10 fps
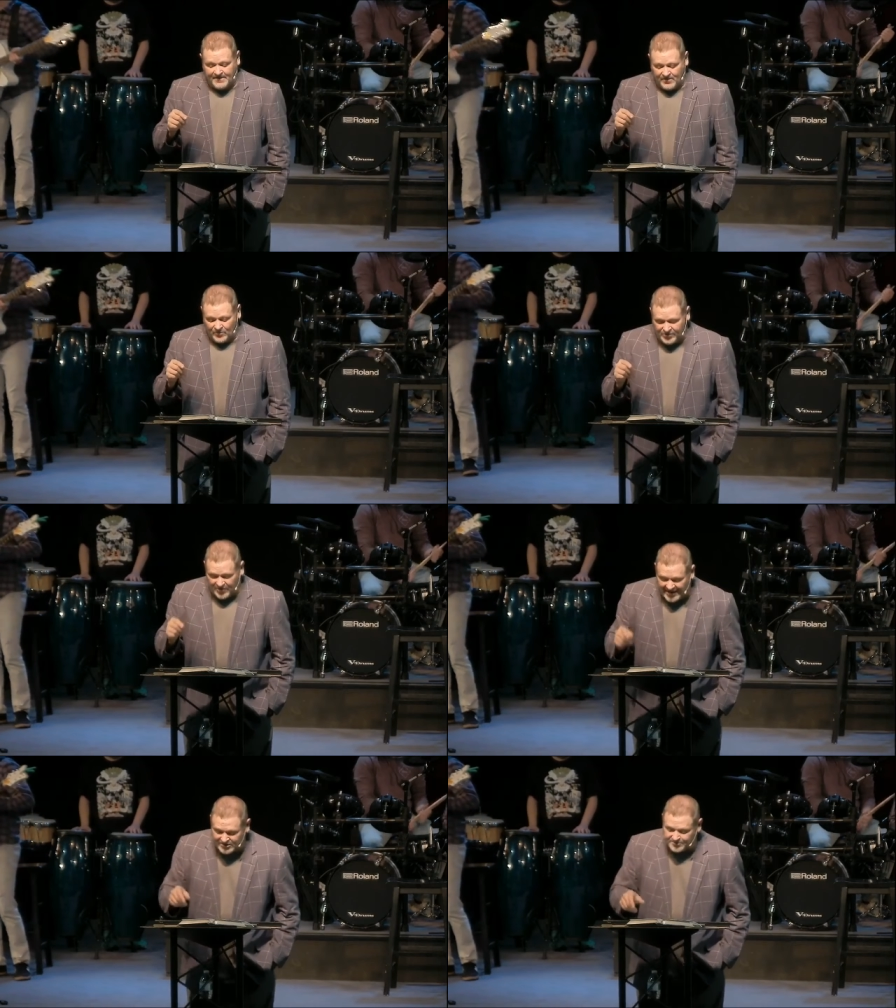with your
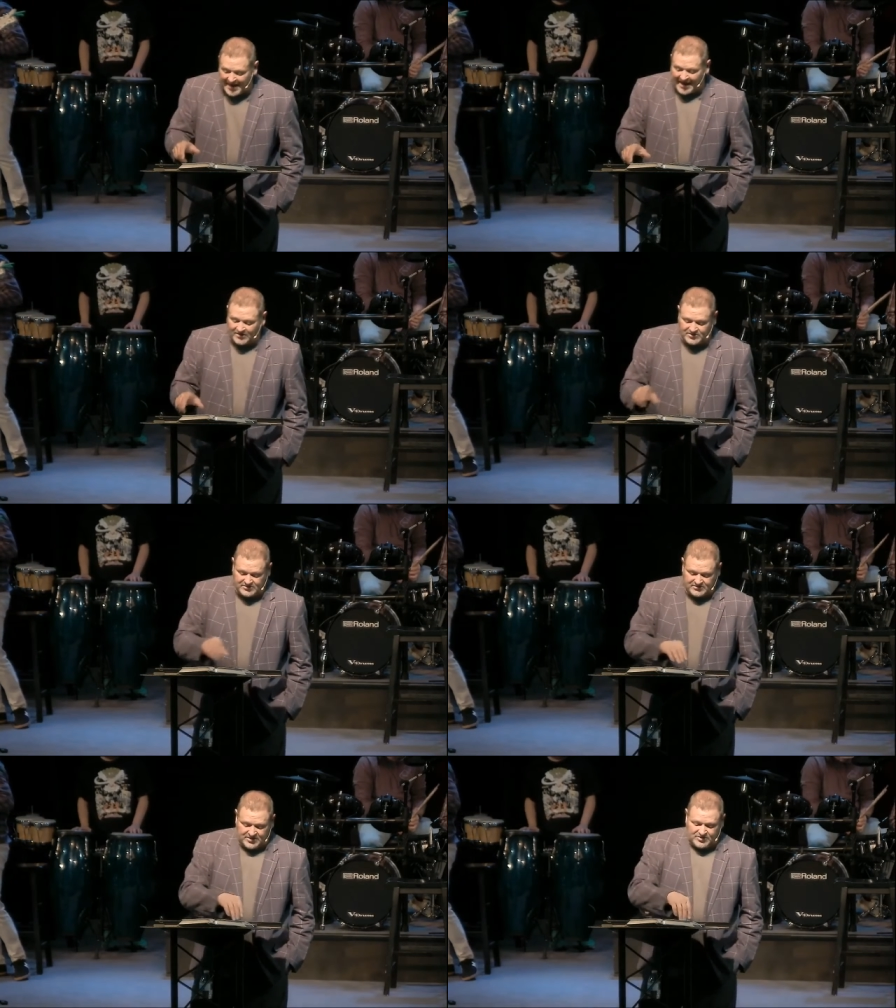heads bowed
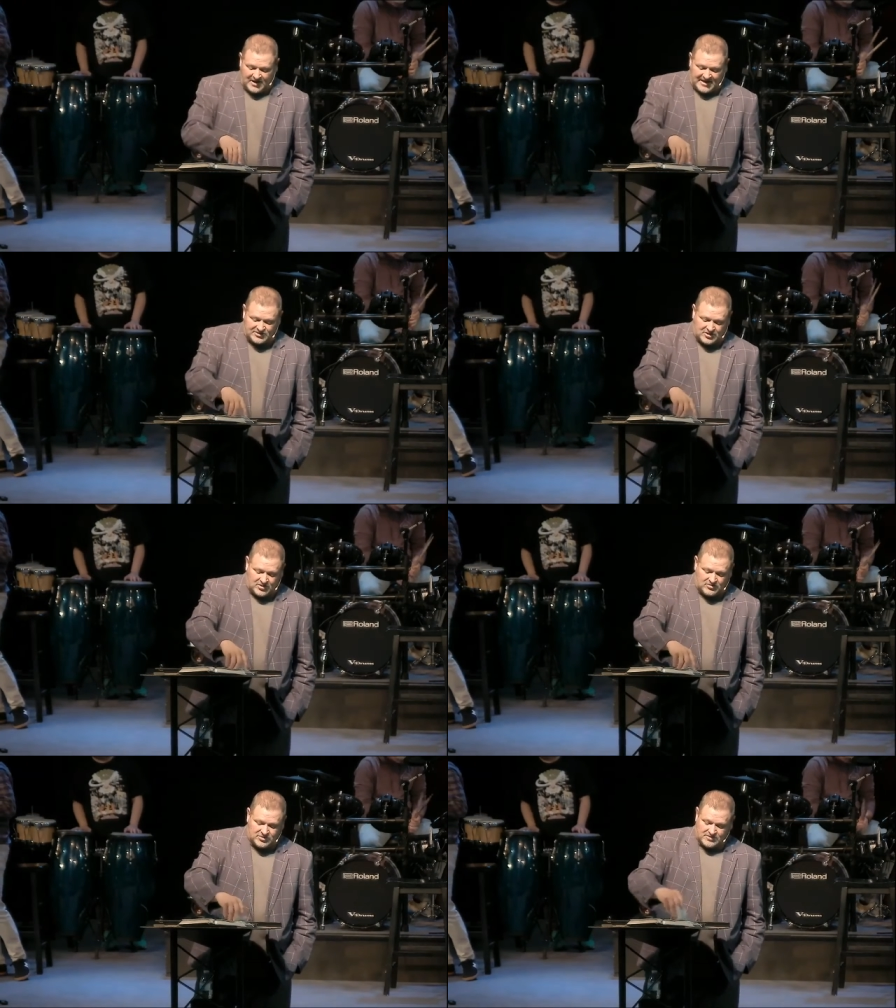and your eyes
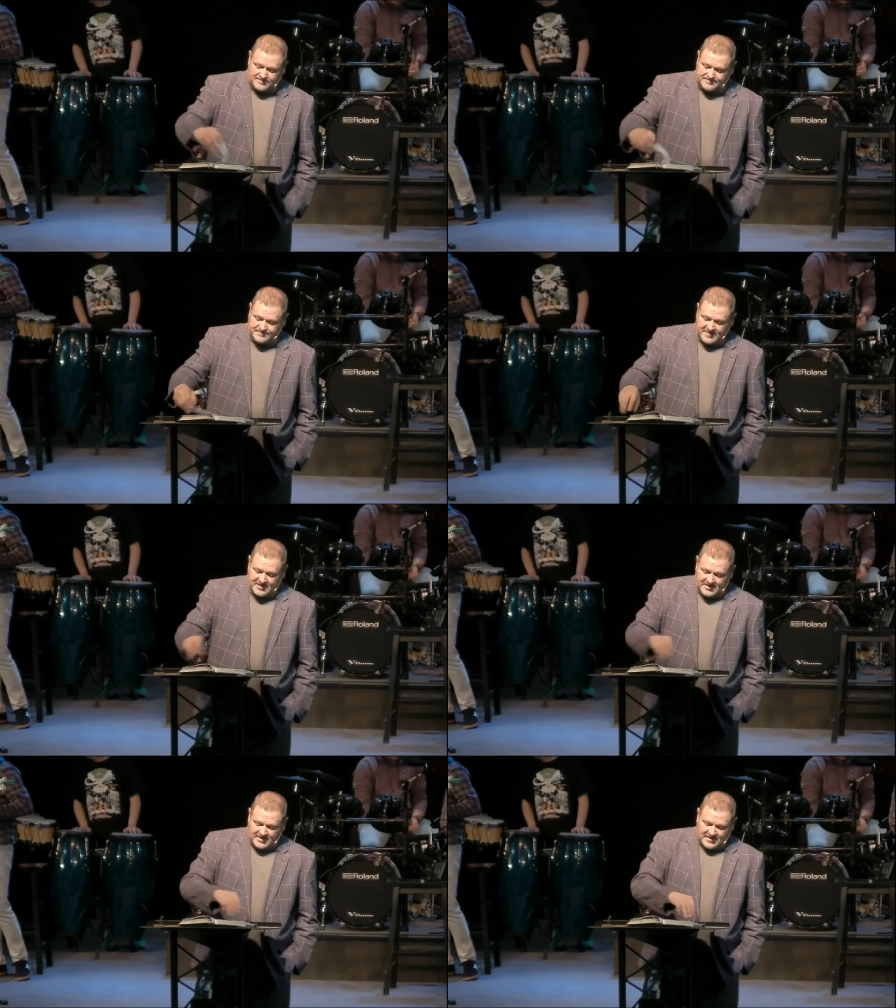closed.
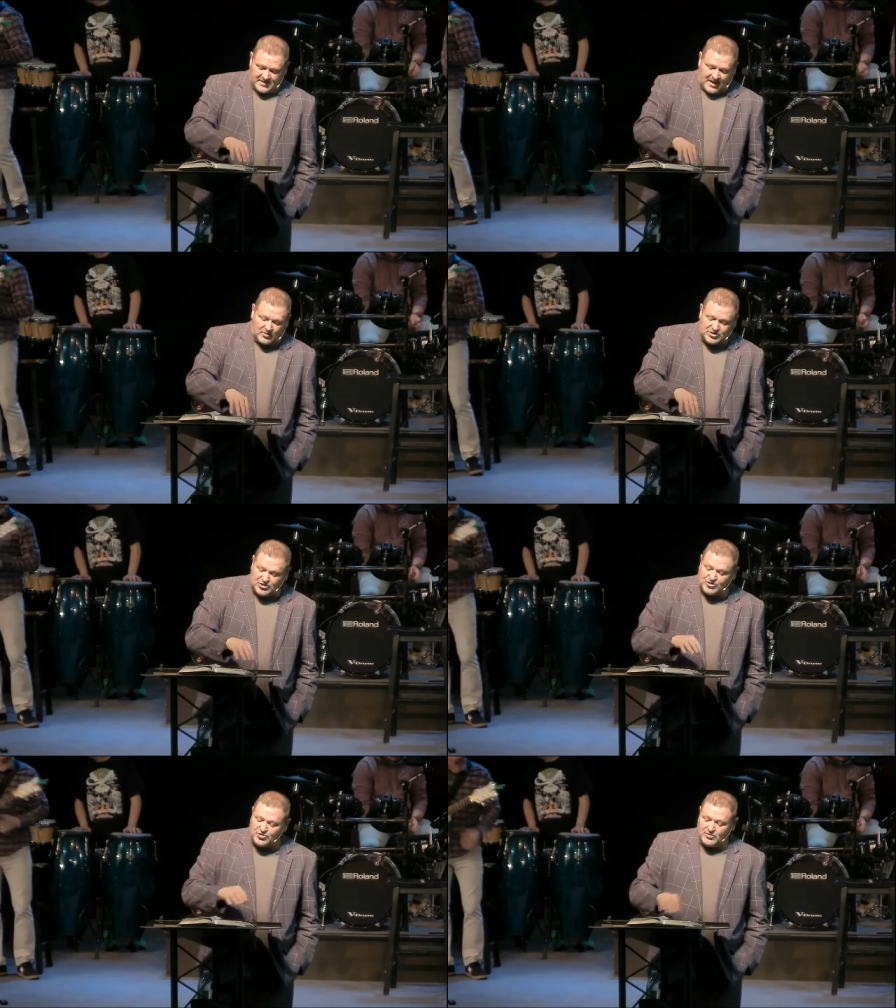I want you
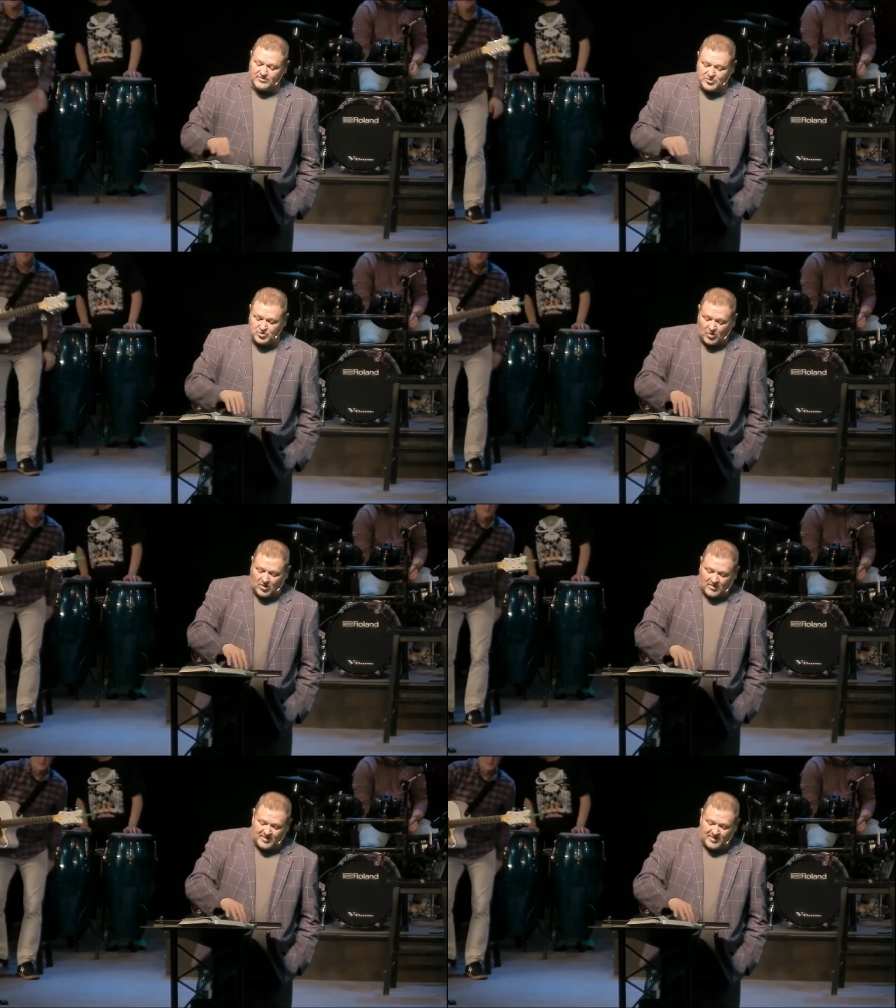to absorb